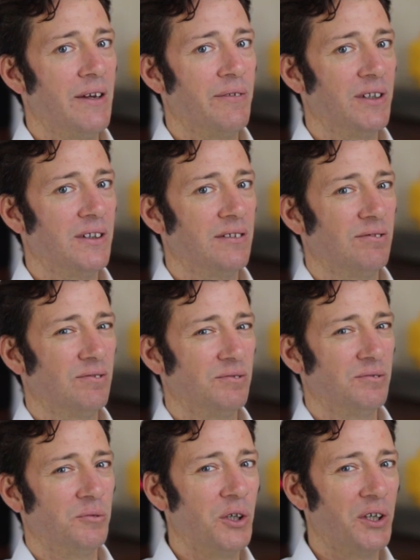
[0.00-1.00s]
at 11,
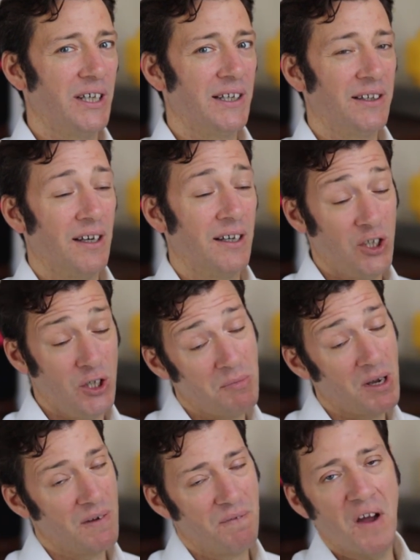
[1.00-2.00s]
what can you get done? You
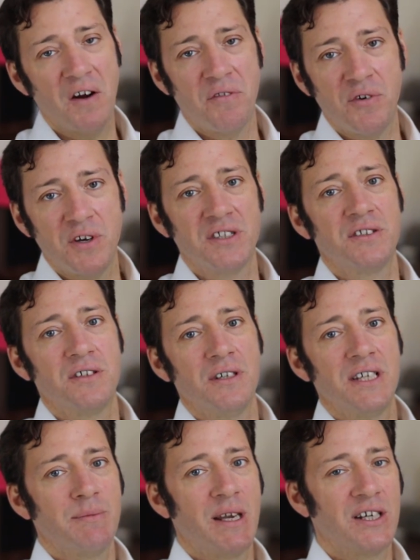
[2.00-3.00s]
might fire through your
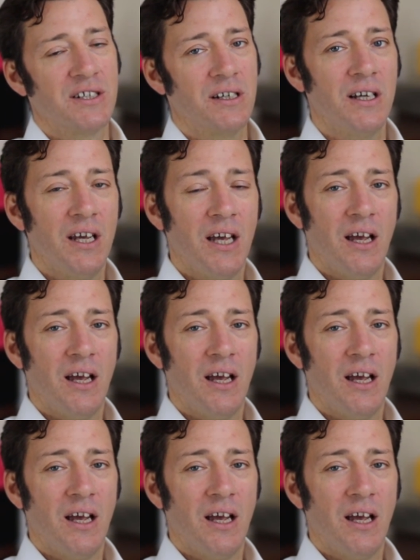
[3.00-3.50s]
to-do list manager.